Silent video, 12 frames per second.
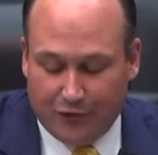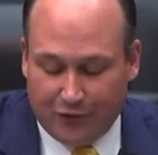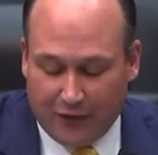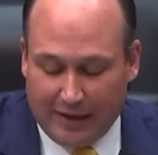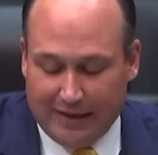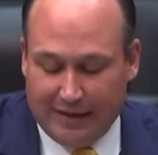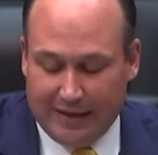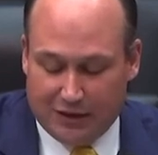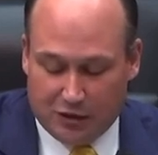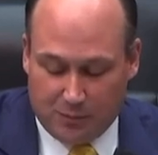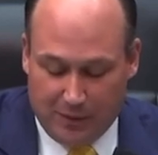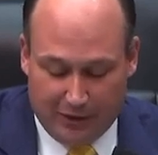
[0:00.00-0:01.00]
flight
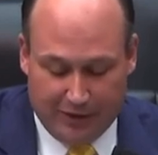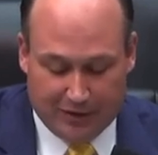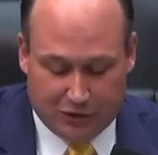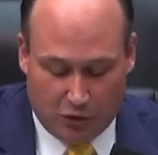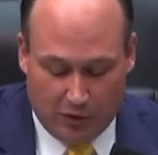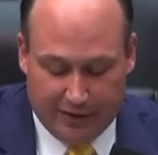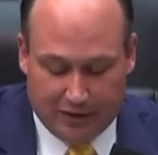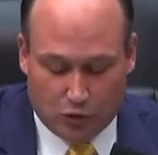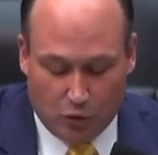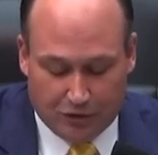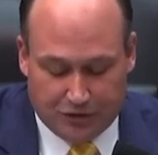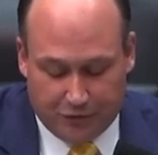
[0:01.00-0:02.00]
experience credit
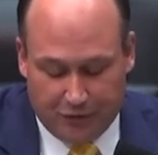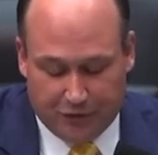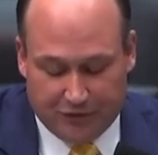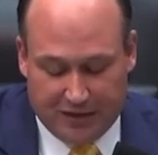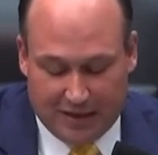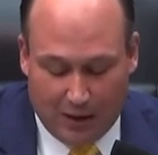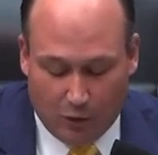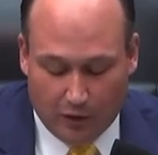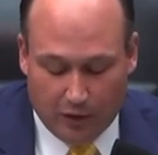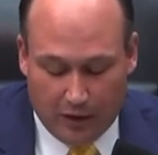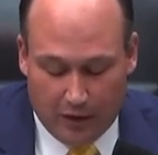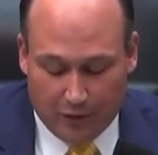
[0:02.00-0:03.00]
towards the 15
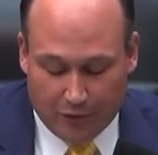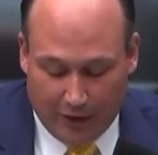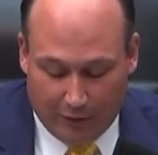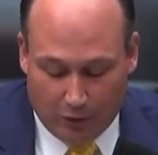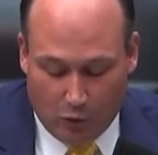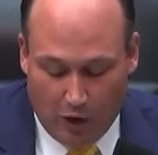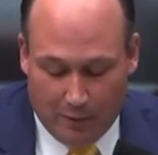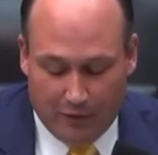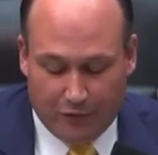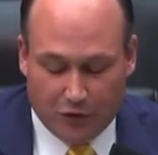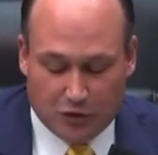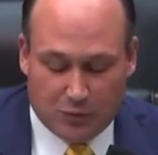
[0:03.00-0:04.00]
hour flight
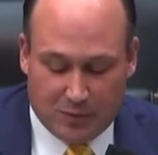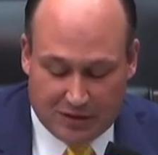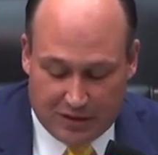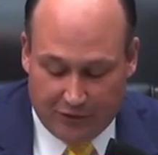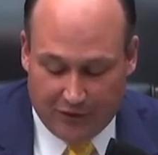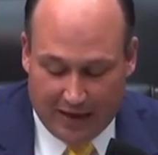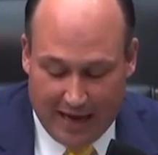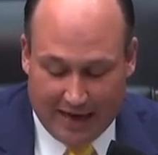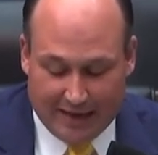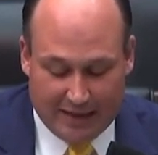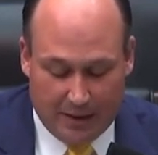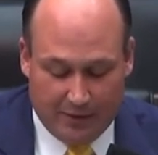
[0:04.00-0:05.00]
requirement for specific
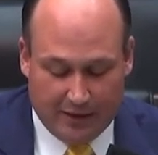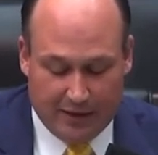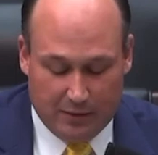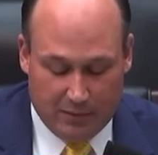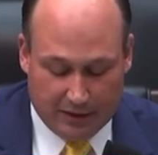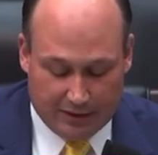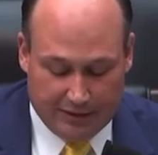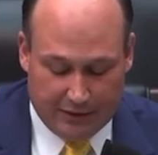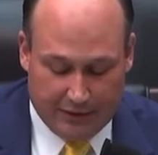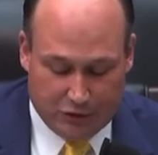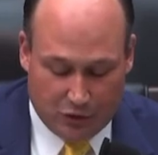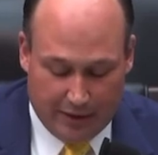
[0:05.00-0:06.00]
academic and
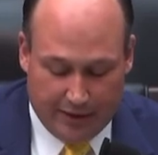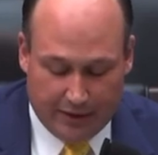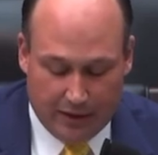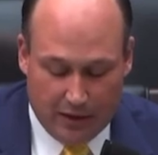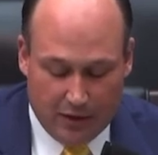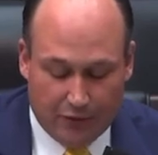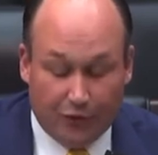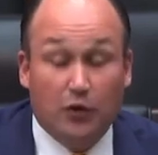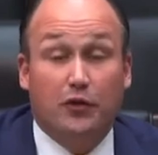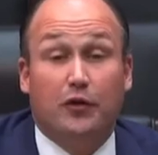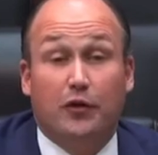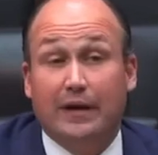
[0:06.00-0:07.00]
military training,
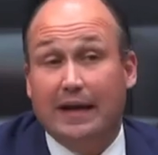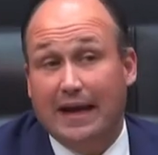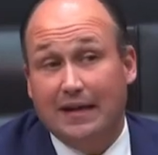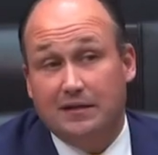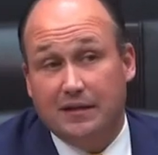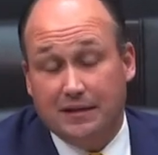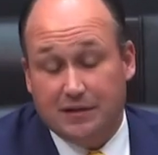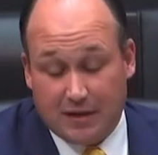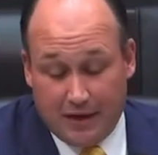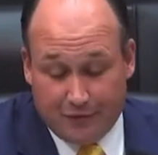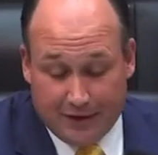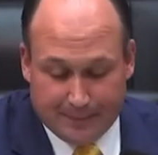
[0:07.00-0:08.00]
further enhancing
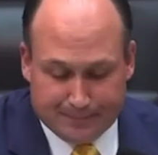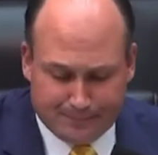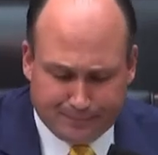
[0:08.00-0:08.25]
safety.